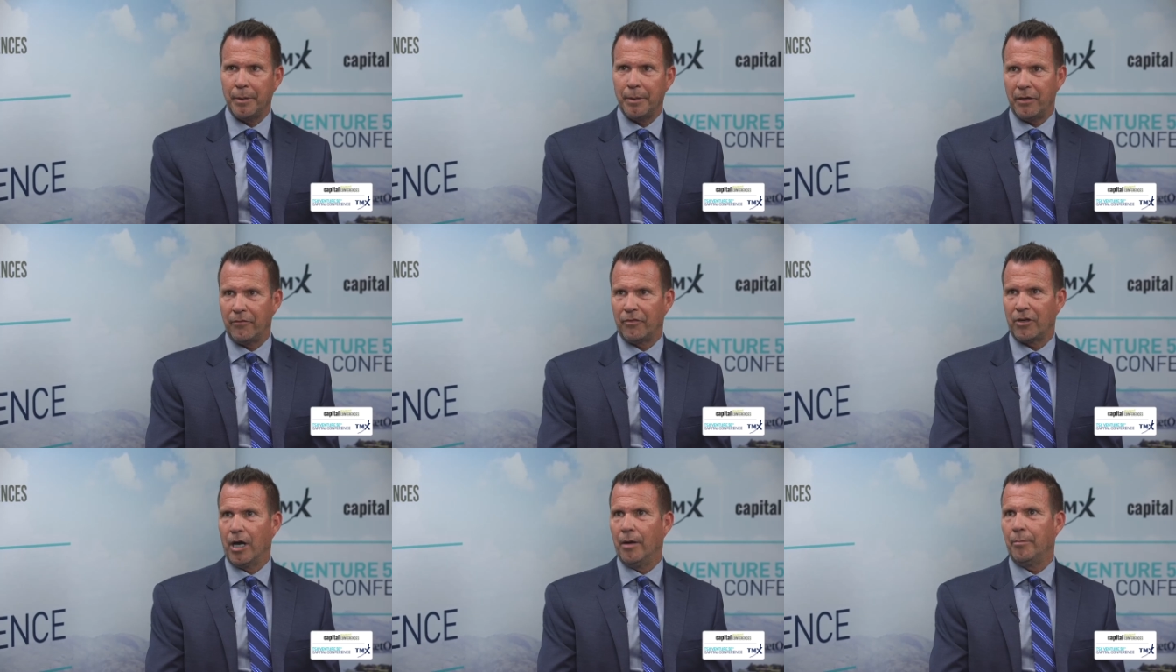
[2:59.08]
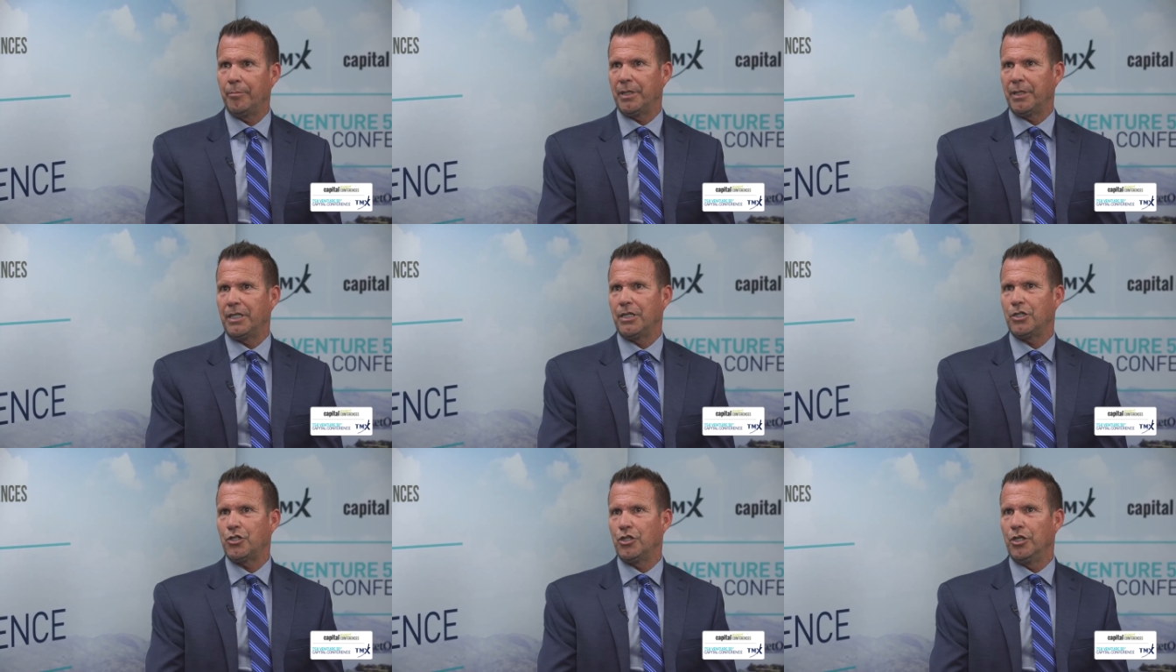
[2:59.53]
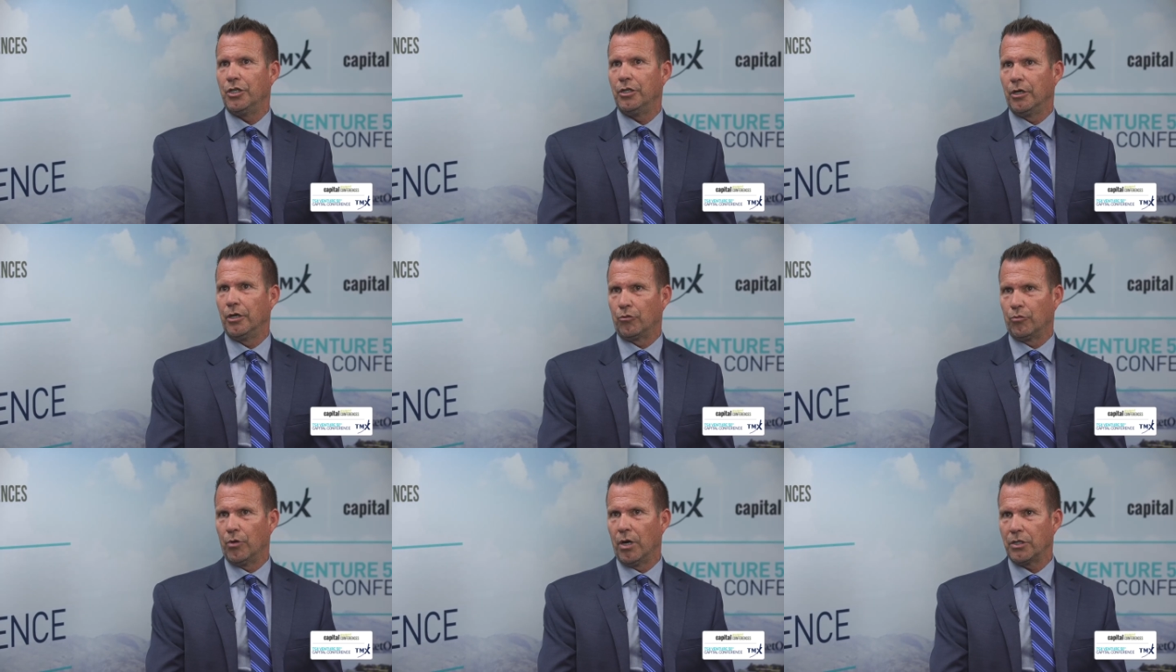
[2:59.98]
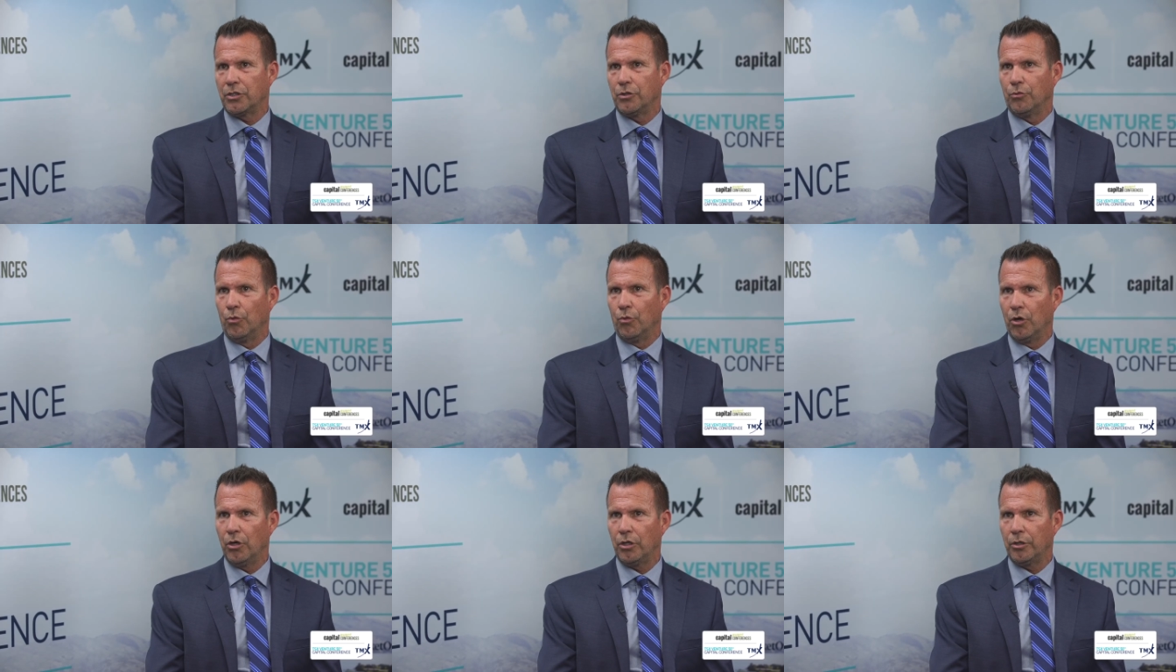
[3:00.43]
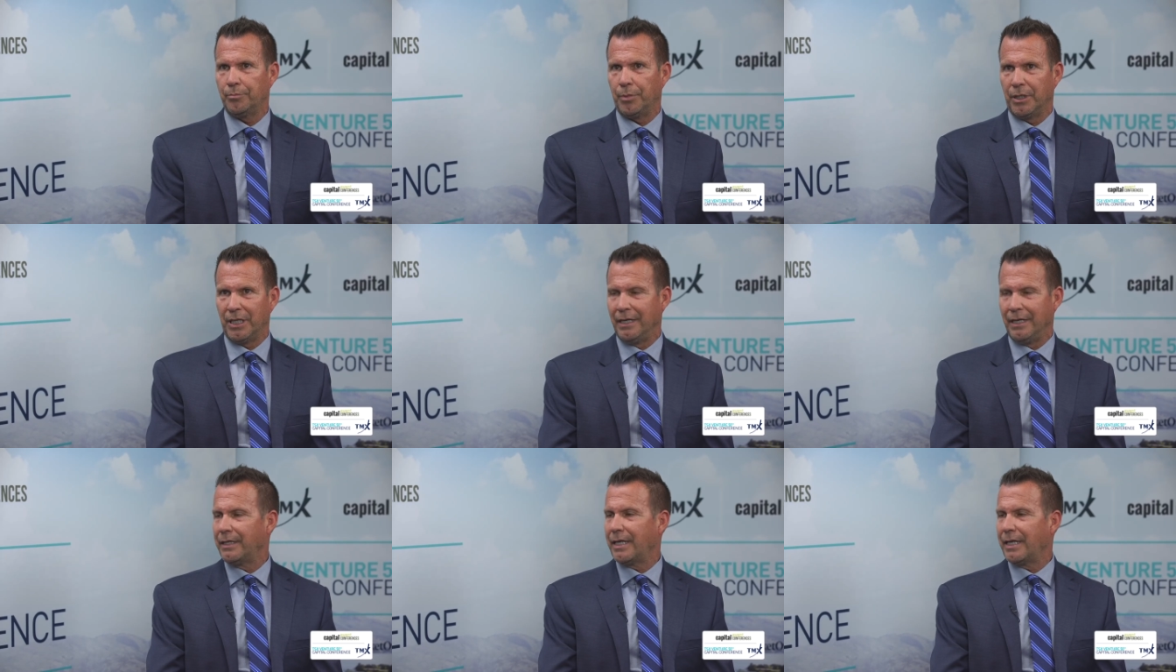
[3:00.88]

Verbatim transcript: bit of competition across the world, but in